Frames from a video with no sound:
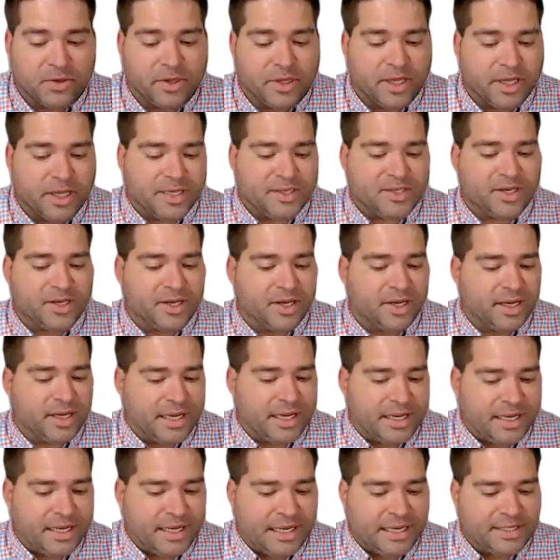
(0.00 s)

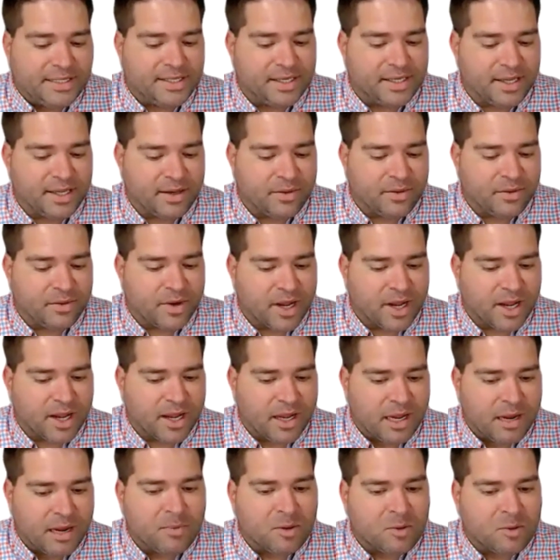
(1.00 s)
Easily
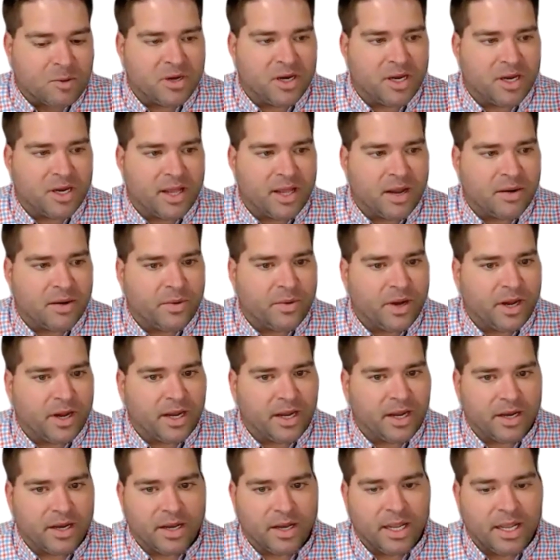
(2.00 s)
implemented that way,
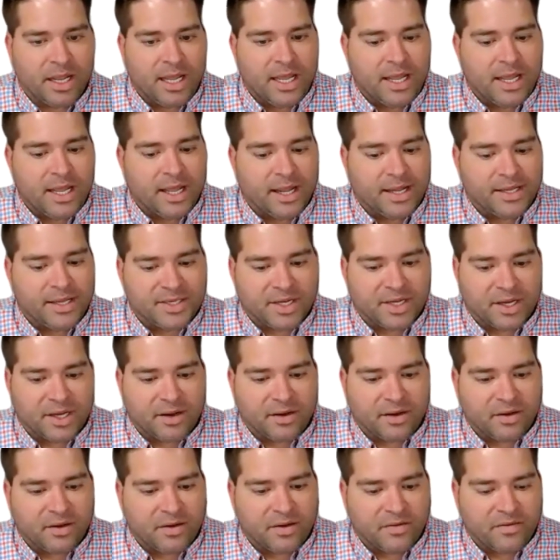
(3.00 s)
and it's
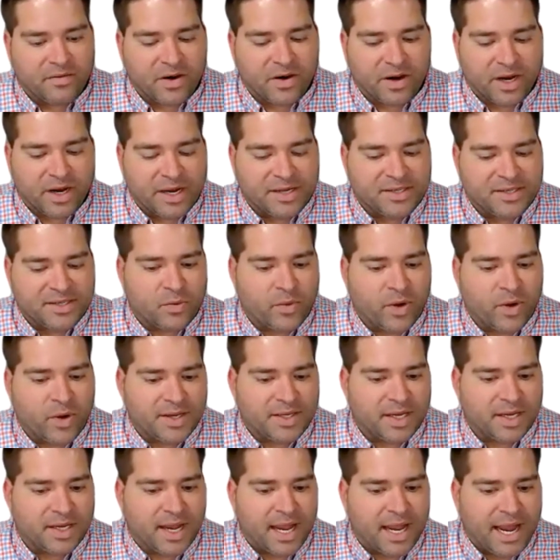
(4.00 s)
a very easy way
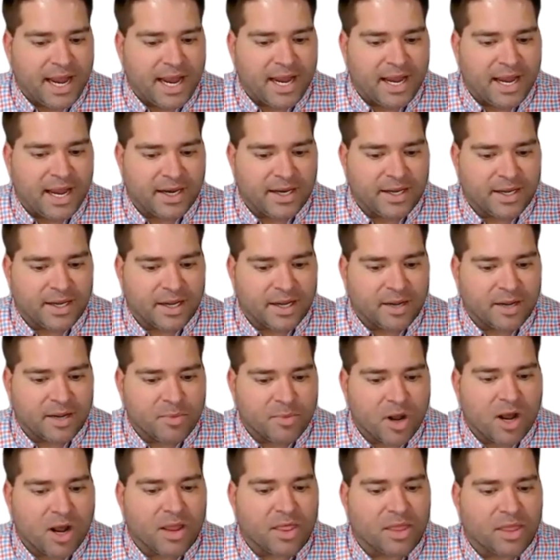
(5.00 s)
to add
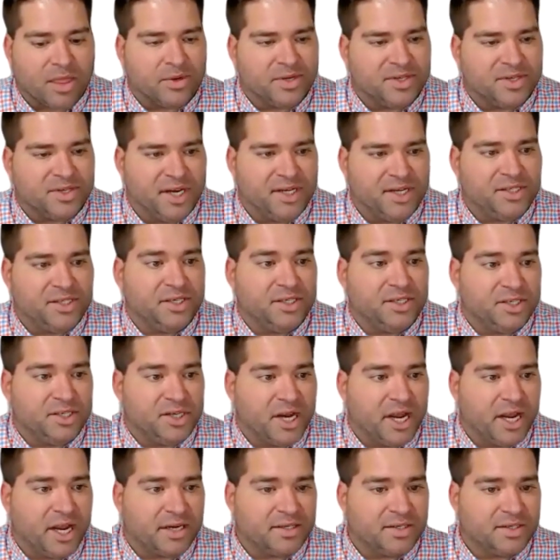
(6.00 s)
authorization
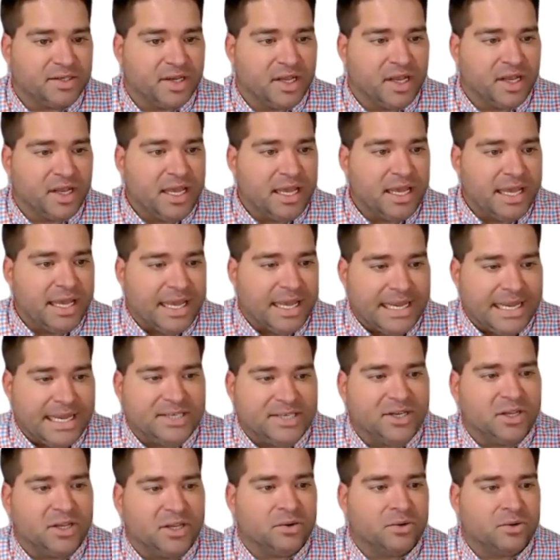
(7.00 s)
checks
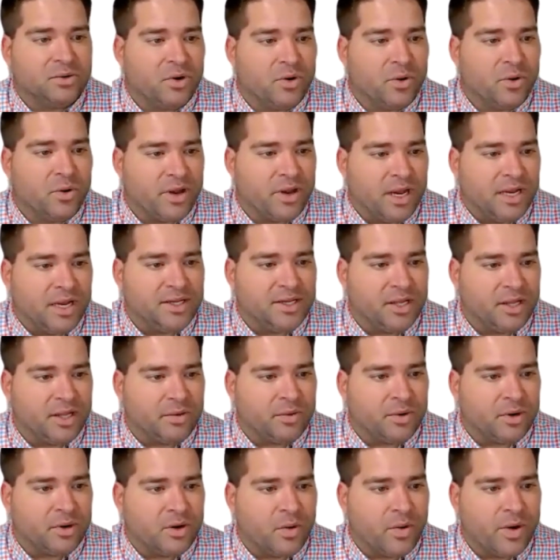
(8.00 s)
into the
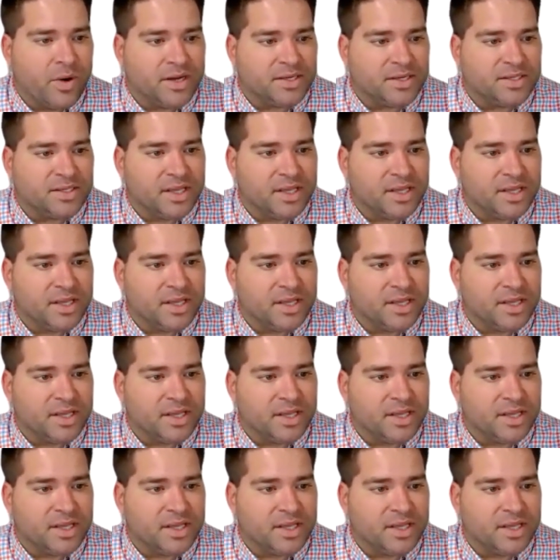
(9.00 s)
requests